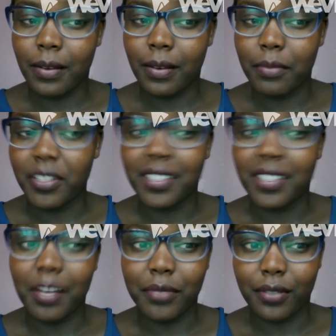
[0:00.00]

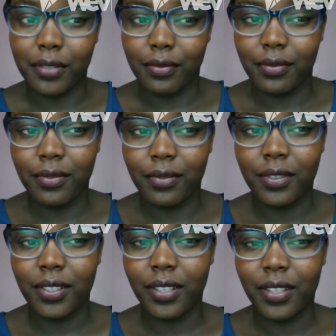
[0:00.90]
disturbs you.
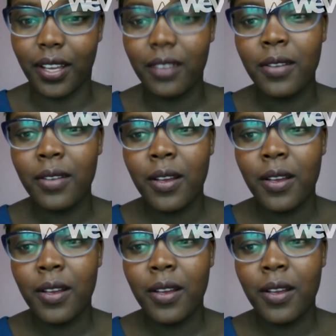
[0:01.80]
Yeah.